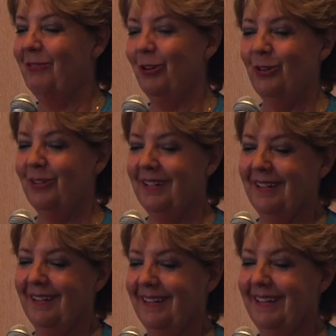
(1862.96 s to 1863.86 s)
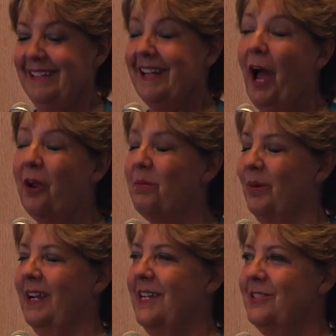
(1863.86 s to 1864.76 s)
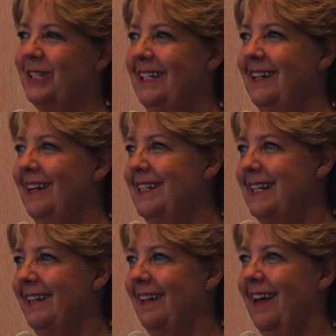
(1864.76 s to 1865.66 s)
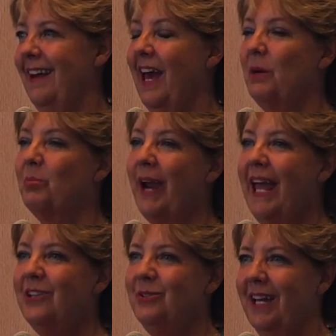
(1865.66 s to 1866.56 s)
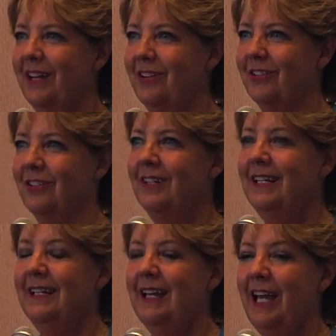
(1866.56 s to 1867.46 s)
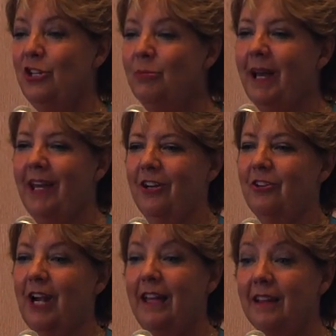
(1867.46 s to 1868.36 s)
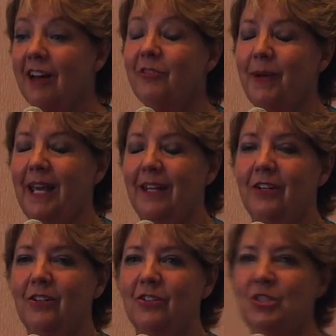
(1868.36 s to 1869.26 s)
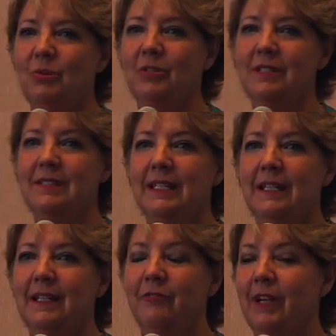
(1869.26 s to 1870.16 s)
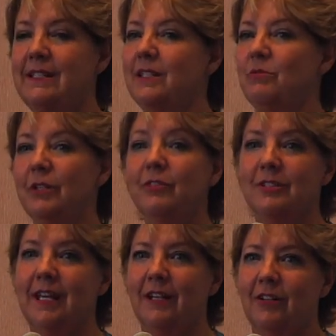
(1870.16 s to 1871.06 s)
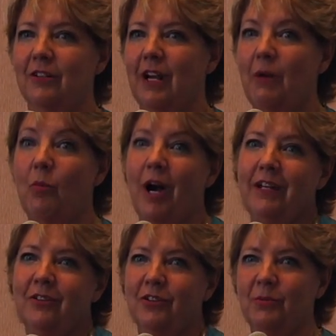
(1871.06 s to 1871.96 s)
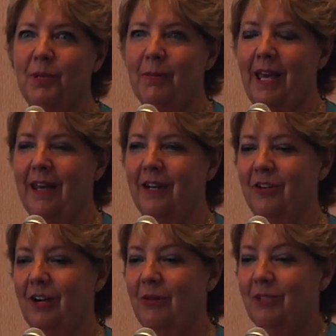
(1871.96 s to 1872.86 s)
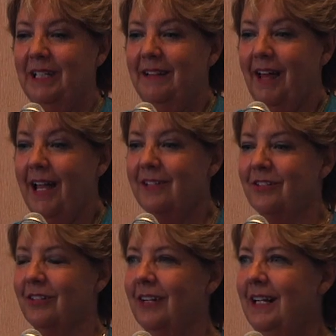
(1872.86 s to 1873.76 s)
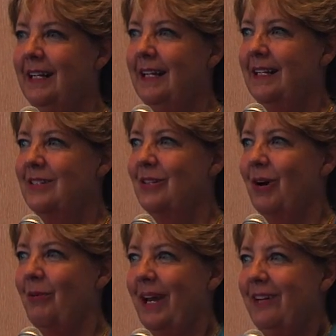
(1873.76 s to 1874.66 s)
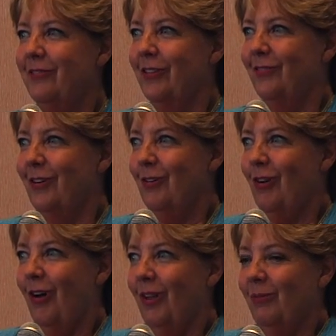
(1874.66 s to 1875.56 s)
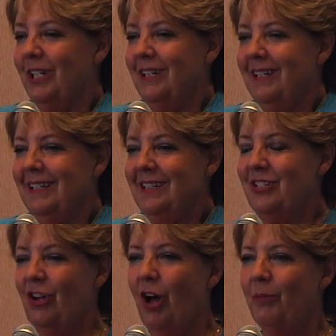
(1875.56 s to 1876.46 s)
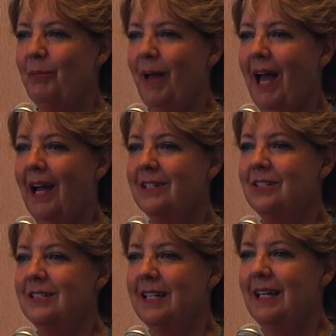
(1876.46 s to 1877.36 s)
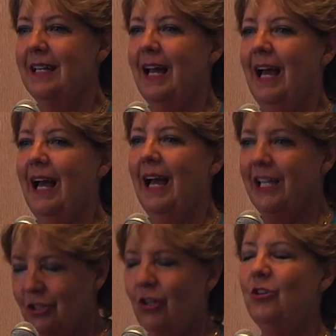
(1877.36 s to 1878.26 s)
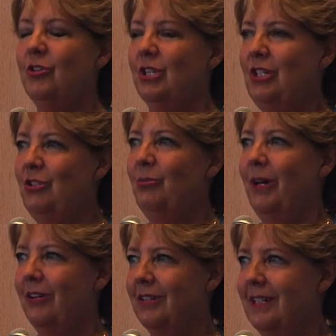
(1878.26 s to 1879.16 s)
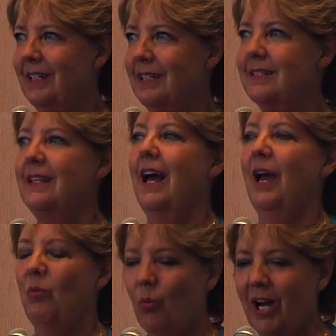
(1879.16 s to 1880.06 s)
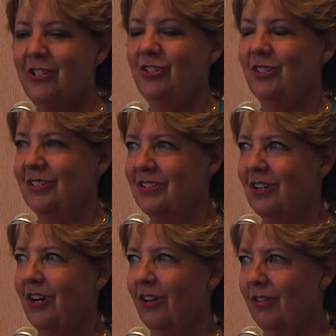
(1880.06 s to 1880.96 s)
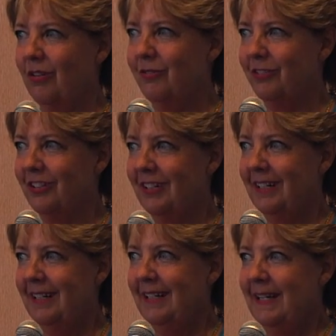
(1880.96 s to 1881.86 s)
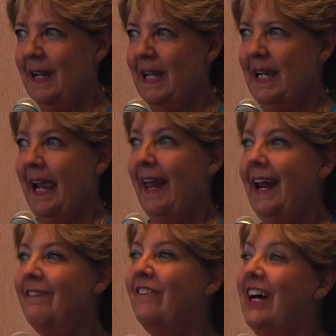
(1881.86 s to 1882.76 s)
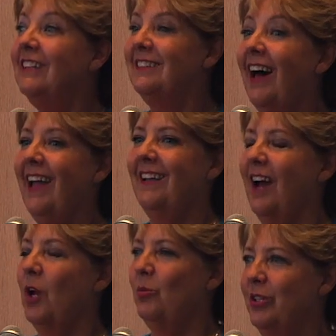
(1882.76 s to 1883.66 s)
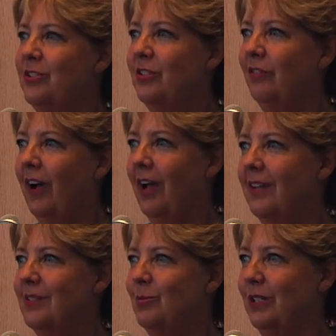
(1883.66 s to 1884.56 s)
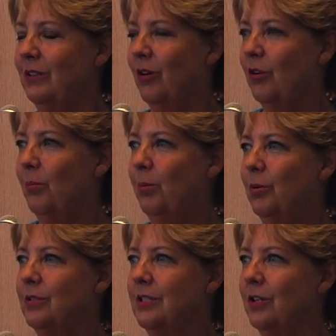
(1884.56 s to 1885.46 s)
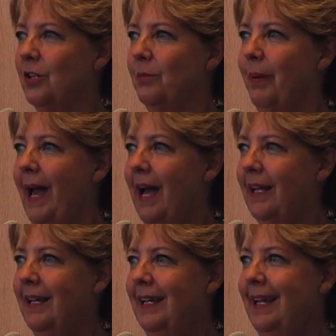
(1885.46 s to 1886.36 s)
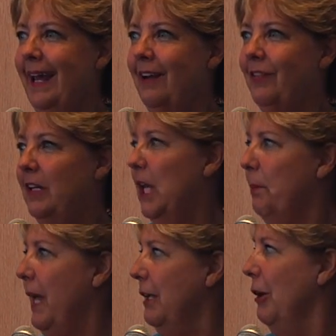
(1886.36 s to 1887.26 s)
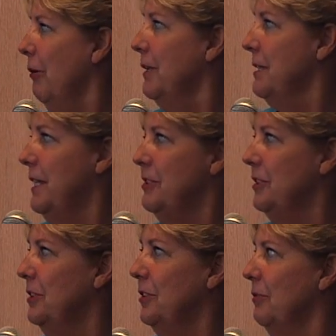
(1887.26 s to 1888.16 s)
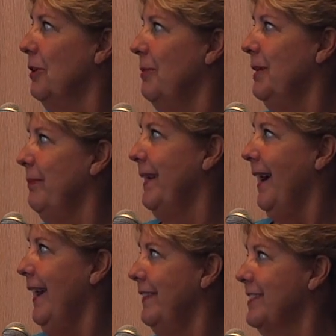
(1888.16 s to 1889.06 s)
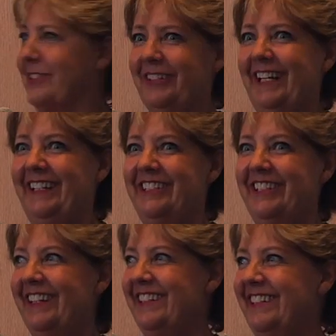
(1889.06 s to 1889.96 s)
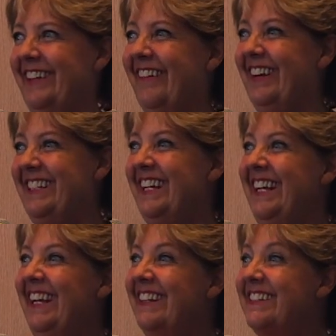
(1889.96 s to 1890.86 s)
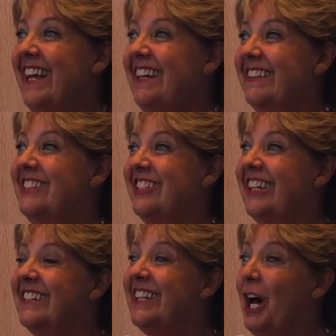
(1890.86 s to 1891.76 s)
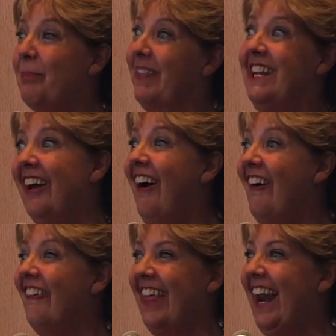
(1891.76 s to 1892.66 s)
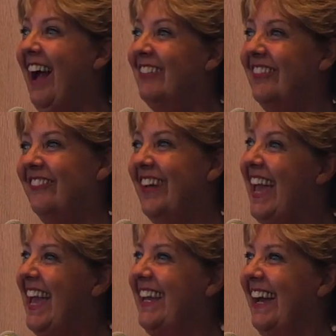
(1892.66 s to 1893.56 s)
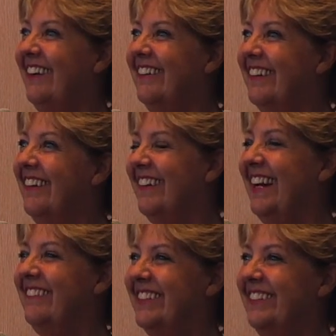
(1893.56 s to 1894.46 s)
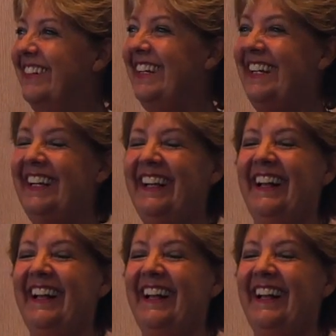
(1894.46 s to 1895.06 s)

I wrote the entire book. I turned it in on deadline. I had a brand new editor. I knew my editor. I loved my editor. She was Francine Rivers' editor. I wanted her to be my editor. I really liked her. And so I waited for the phone call, and when she called me back, she said, I know you can do better than this. I want you to start all over. And I felt like on Wizard of Oz when Toto pulls the curtain back, and I felt like, pay no attention to the woman behind the screen. She doesn't know what. It's like, the jig is up. They know that I'm a fake. I don't know what I'm doing.